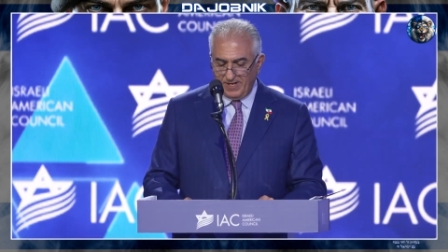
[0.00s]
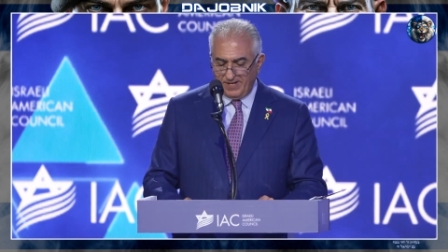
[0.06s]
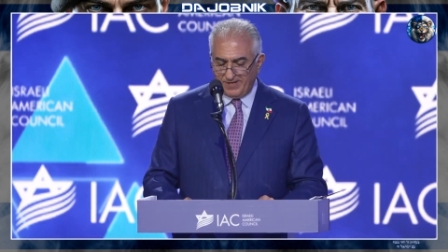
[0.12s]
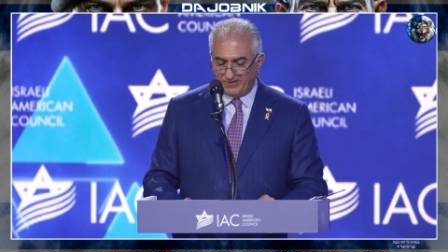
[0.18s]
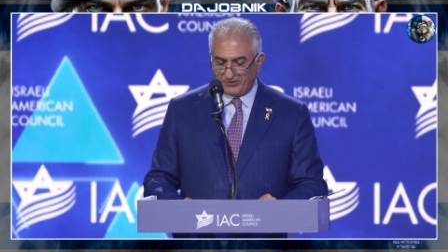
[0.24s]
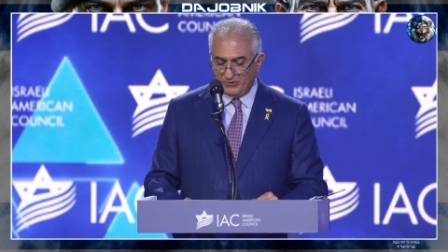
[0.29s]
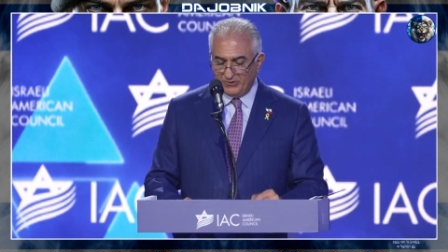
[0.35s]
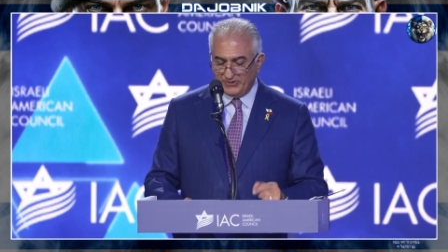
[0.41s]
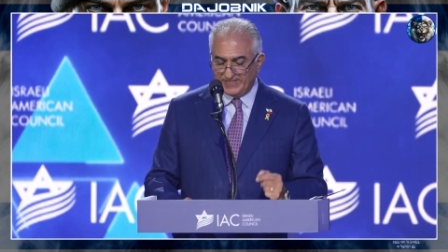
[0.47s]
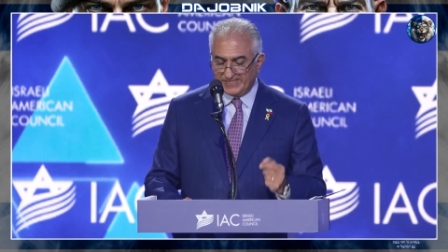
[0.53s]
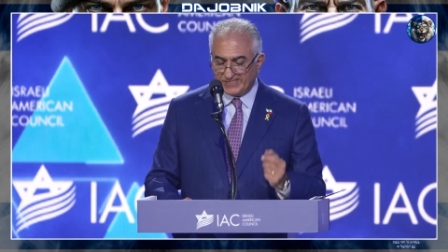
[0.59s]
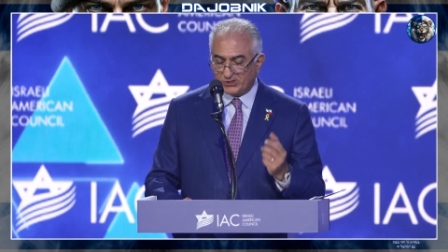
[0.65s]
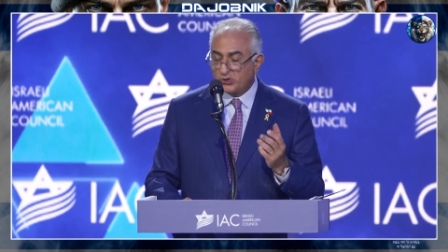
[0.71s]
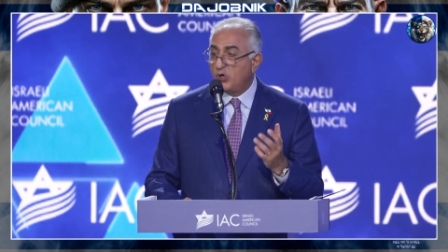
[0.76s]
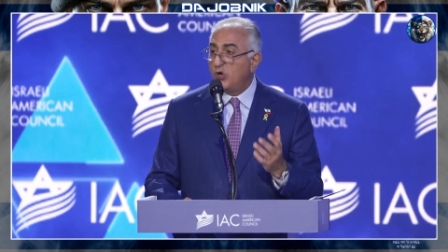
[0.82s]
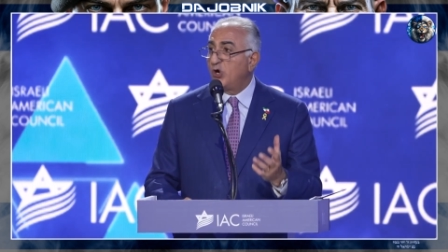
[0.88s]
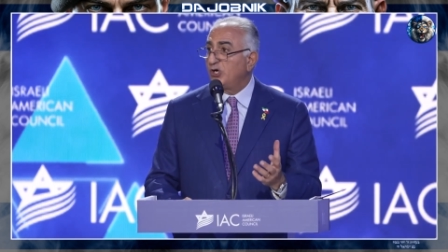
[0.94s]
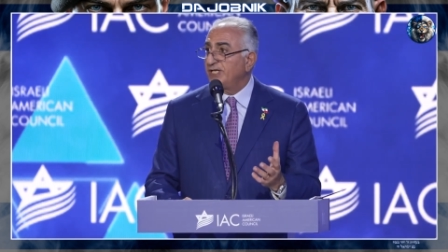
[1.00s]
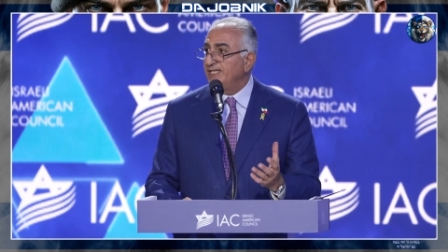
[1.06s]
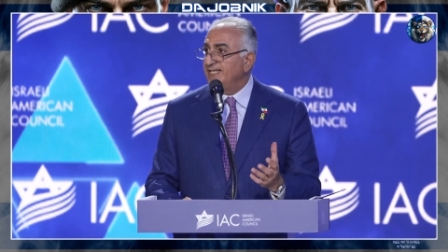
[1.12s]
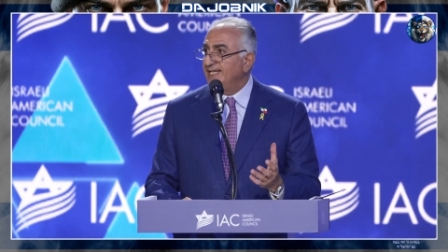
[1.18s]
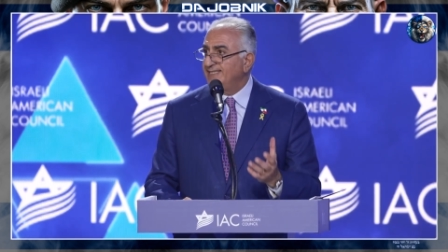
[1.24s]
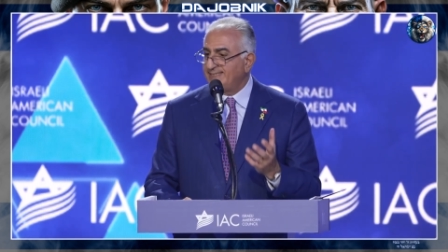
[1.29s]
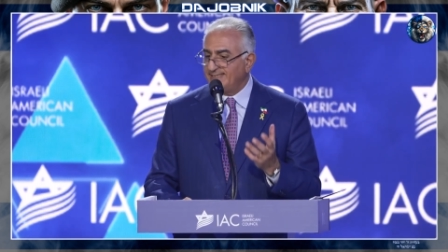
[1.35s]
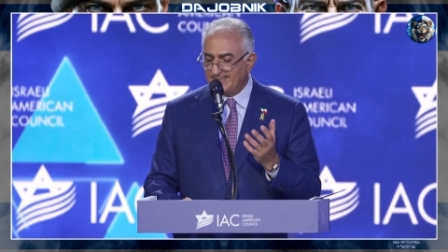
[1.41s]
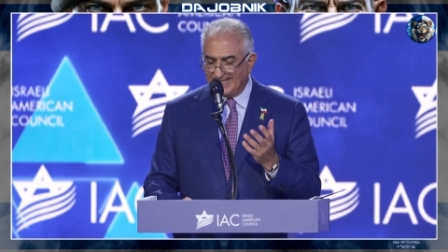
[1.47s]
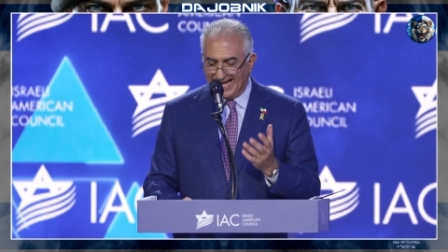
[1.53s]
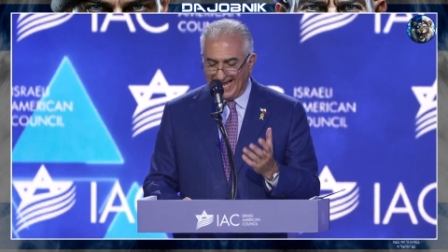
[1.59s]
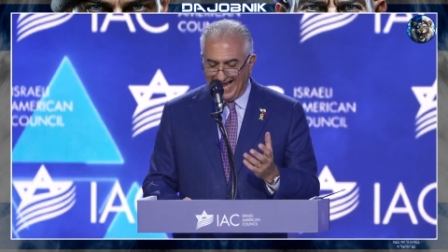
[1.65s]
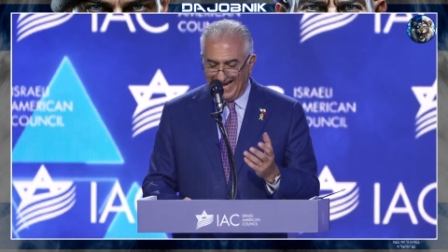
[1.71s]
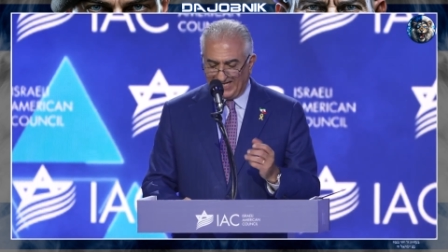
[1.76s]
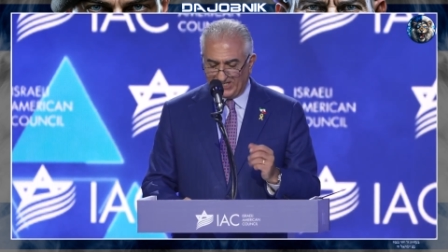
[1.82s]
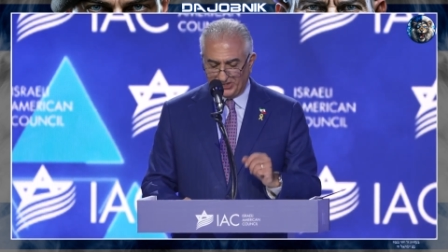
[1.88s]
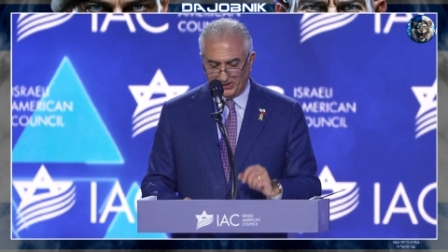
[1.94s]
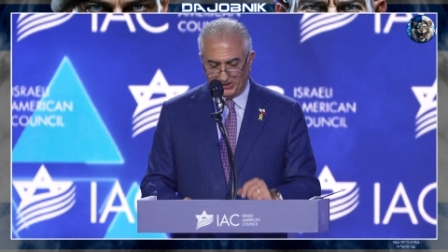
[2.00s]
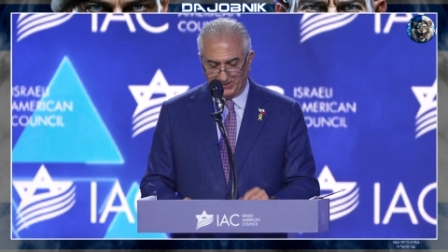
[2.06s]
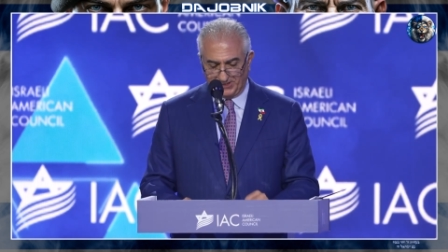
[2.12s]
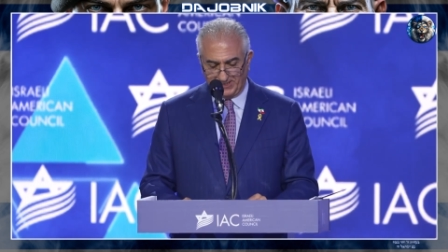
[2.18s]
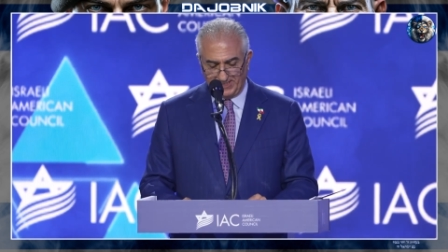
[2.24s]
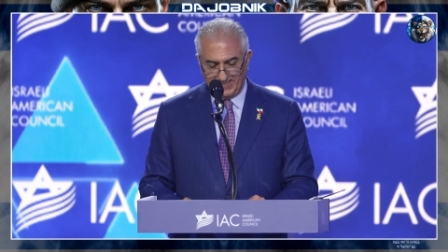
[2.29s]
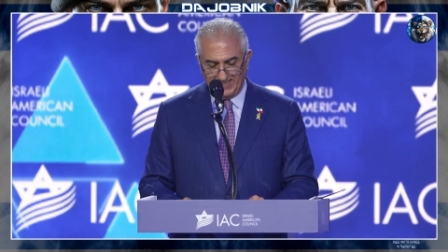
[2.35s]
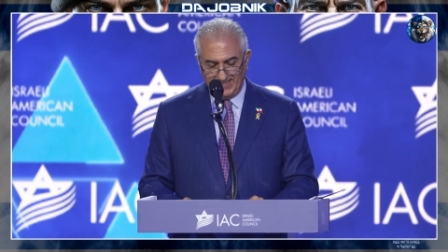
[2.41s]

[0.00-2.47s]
through this coordinated action,